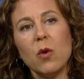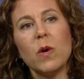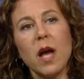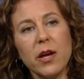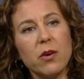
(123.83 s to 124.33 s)

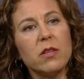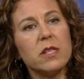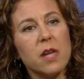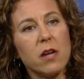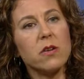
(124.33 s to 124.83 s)
When I go to
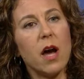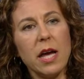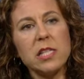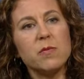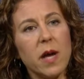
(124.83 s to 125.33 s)
the doctor, I
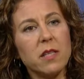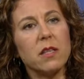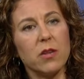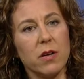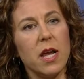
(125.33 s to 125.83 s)
expect
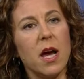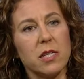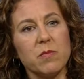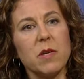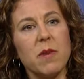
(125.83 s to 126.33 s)
that they're going to
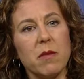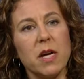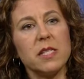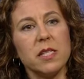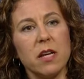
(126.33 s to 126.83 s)
ask me about
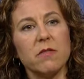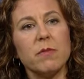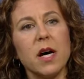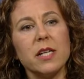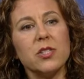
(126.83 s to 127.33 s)
my state of
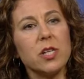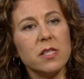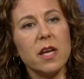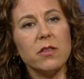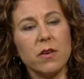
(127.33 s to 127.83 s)
mind,
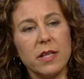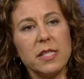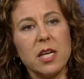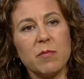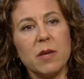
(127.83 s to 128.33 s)
just like they're going to
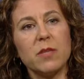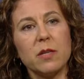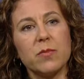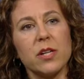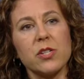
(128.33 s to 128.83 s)
take my
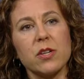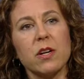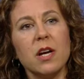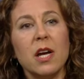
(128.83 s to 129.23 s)
blood pressure.